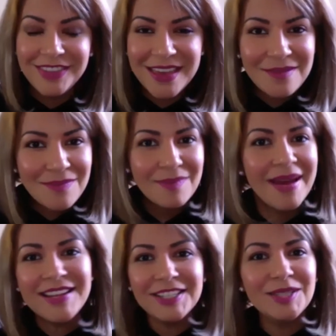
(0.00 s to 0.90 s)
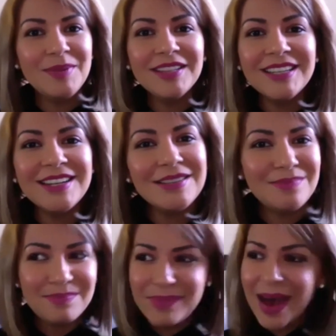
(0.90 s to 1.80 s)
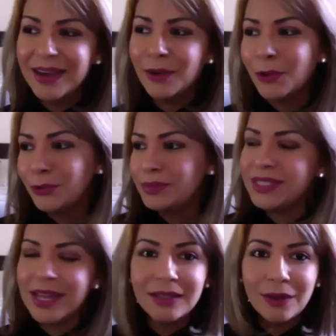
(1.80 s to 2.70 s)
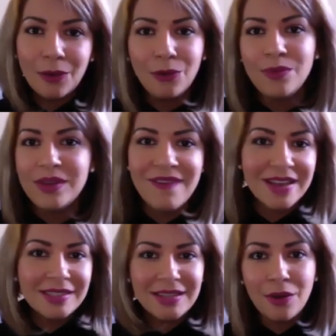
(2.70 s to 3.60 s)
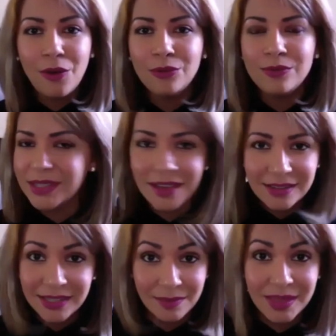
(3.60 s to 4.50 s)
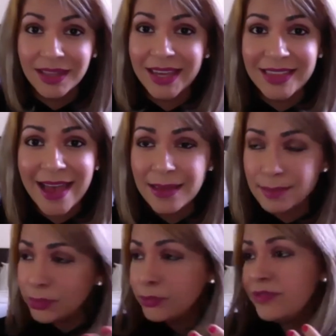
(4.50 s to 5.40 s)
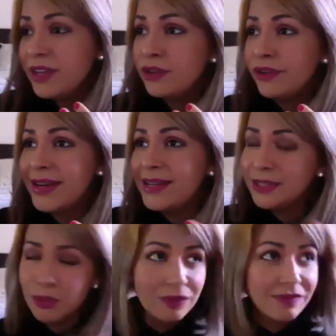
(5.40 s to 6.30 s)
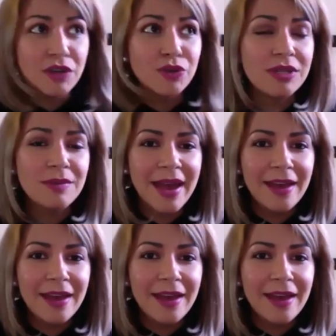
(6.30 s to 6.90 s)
they might just be looking to buy a home, sell a home, invest in homes, something like that, improve their credit to eventually buy